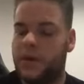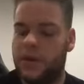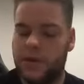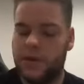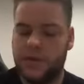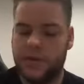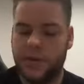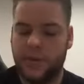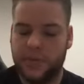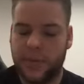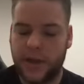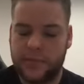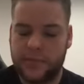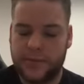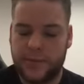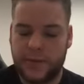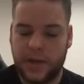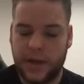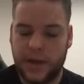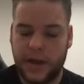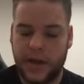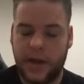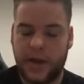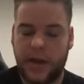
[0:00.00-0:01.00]

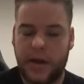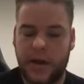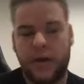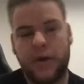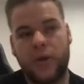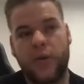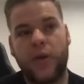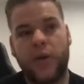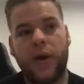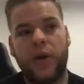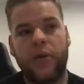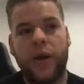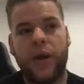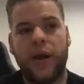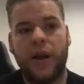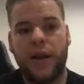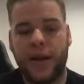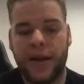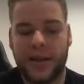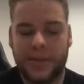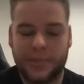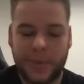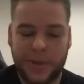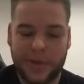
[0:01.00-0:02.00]
sometimes like quite
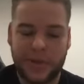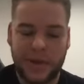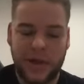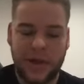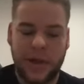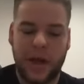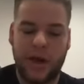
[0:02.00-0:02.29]
regular, especially